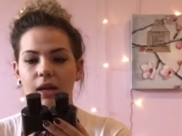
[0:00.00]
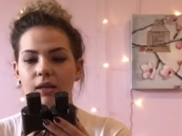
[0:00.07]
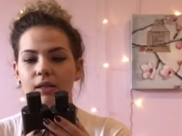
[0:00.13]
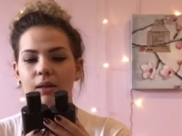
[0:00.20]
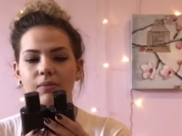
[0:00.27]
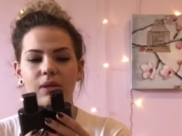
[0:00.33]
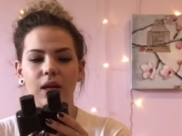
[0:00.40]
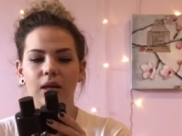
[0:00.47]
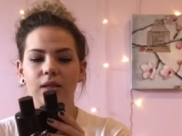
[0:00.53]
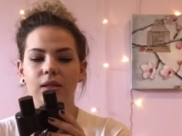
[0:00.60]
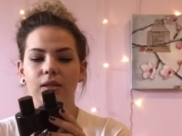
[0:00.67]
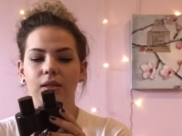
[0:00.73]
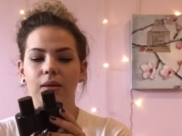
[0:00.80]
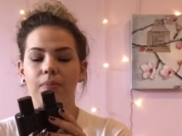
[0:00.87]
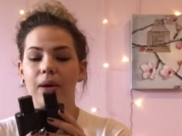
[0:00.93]
yeah, same size,
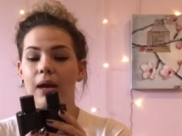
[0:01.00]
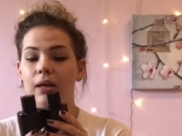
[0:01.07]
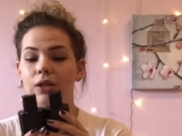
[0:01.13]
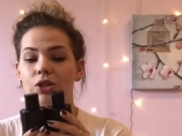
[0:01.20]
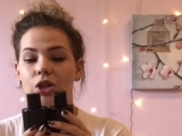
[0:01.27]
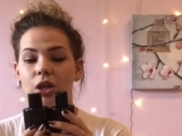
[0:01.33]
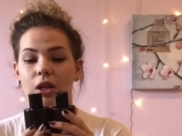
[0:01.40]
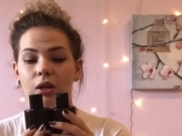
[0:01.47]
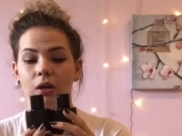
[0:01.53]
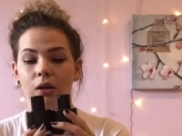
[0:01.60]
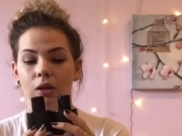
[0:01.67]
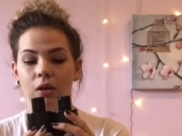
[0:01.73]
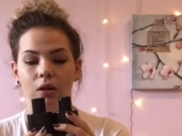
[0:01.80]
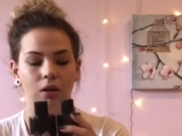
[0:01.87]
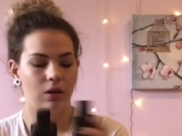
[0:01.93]
same packaging,
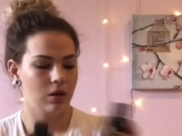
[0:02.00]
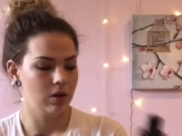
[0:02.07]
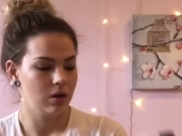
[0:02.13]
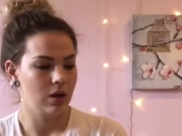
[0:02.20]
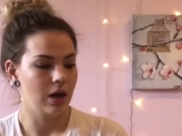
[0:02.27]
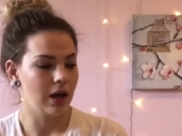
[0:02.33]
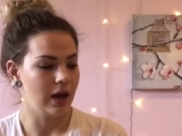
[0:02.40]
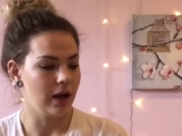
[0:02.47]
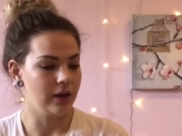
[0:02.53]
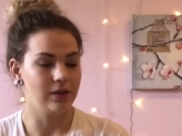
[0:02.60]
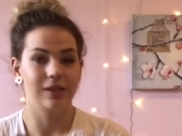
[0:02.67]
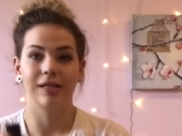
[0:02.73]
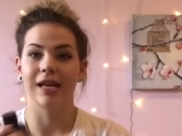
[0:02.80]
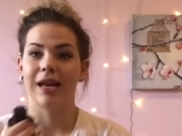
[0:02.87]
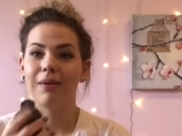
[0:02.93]

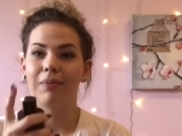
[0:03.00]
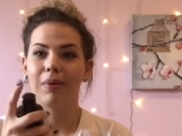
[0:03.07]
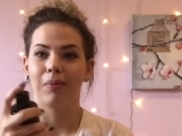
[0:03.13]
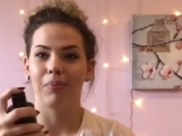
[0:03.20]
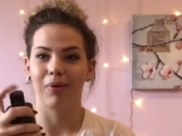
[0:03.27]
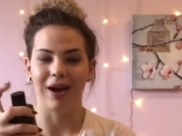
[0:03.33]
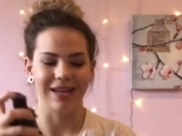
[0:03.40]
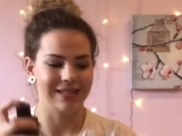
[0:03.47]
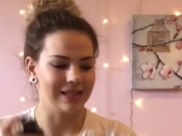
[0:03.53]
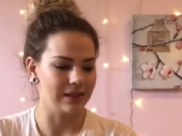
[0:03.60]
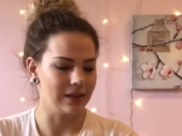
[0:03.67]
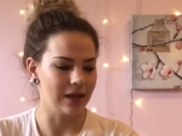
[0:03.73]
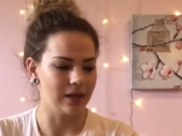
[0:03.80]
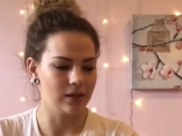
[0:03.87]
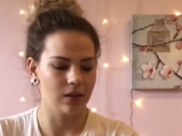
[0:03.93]
and same
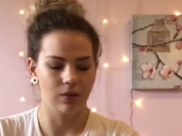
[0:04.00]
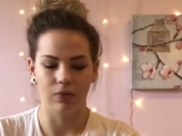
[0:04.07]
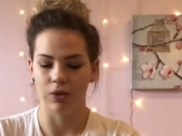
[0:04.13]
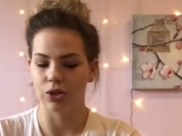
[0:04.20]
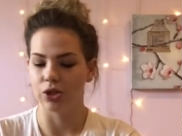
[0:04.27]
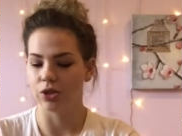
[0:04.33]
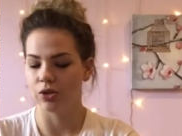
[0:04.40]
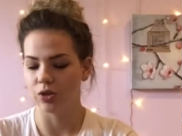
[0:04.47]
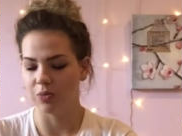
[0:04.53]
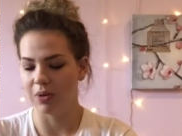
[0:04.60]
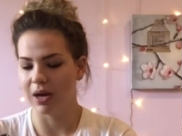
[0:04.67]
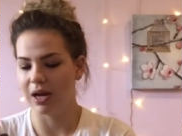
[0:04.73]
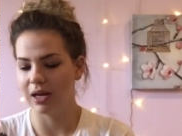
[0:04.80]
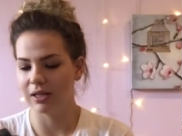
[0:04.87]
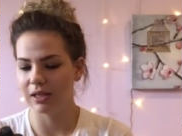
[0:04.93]
pressing lid, which is
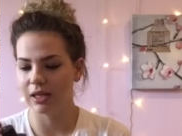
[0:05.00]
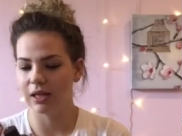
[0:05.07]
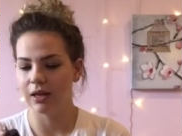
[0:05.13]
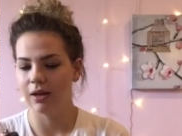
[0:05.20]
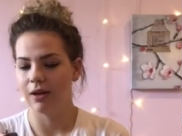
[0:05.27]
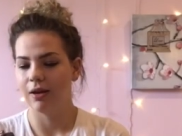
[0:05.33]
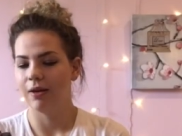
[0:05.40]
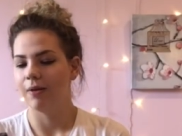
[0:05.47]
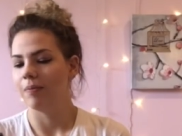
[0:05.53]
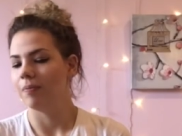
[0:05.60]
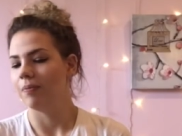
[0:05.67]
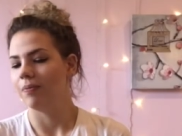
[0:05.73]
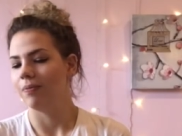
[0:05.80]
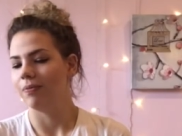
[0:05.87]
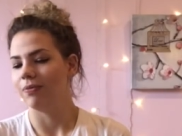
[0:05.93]
super handy.
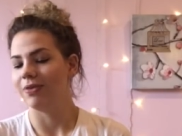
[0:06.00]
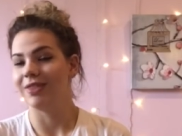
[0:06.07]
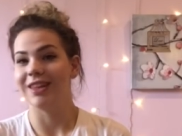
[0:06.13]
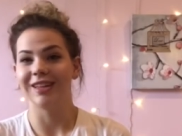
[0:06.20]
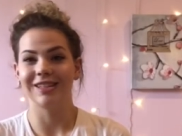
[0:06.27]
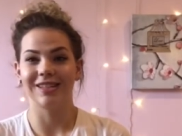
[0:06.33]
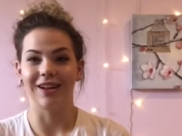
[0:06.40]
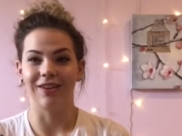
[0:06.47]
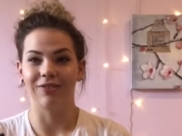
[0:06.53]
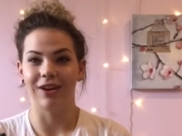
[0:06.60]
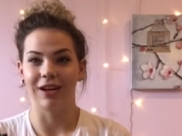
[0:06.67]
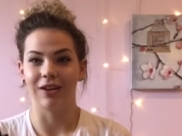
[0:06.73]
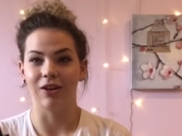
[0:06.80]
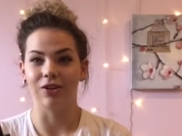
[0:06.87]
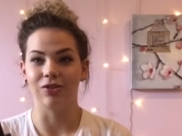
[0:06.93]
This stuff
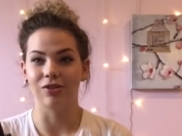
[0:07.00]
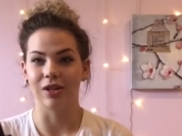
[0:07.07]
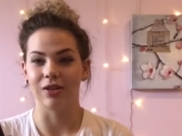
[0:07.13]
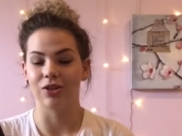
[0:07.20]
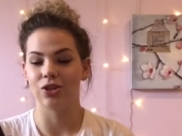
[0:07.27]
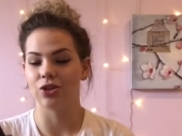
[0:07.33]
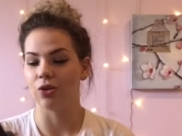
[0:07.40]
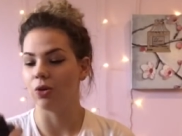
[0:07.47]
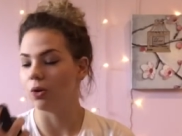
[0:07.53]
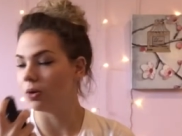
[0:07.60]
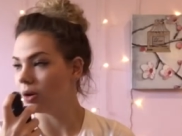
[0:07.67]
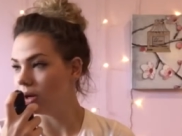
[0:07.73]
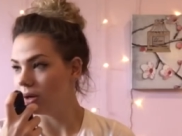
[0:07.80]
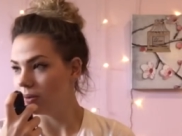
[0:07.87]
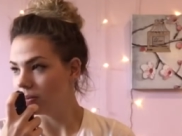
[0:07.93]
I got to use at the
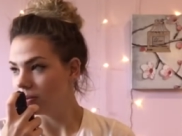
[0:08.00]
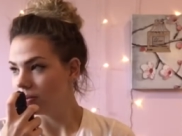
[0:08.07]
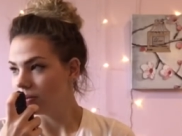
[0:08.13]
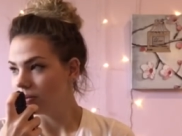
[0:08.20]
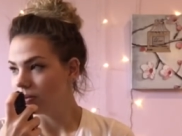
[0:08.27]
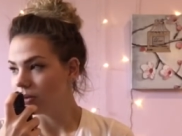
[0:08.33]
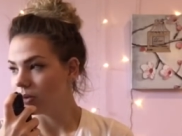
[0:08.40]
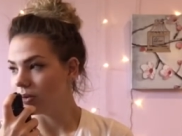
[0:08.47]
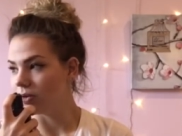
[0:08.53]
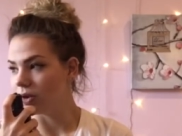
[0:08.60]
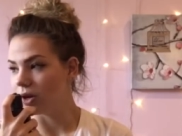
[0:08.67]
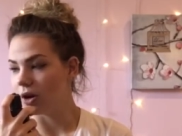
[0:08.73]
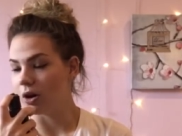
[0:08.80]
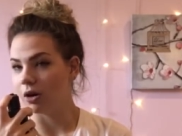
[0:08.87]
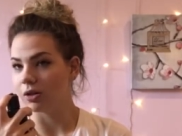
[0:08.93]
show with
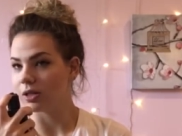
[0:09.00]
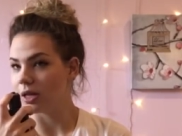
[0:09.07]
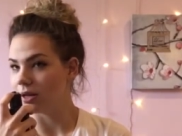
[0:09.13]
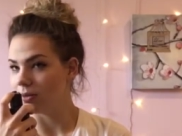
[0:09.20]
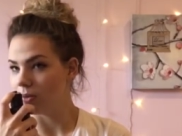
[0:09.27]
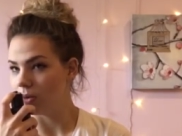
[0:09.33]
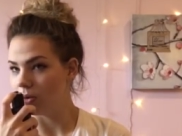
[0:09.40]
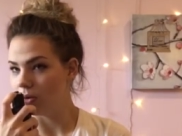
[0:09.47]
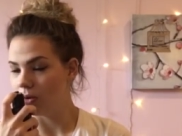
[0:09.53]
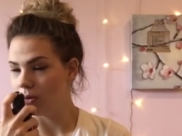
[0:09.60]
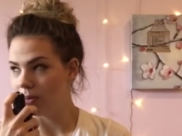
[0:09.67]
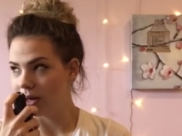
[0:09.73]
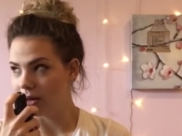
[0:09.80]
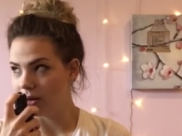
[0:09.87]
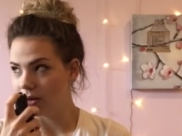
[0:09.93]
the girls, and oh
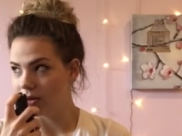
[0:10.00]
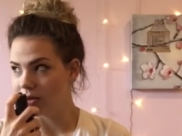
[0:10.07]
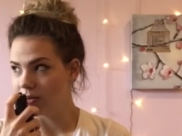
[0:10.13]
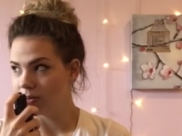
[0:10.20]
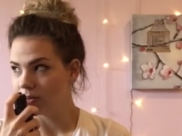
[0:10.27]
my god,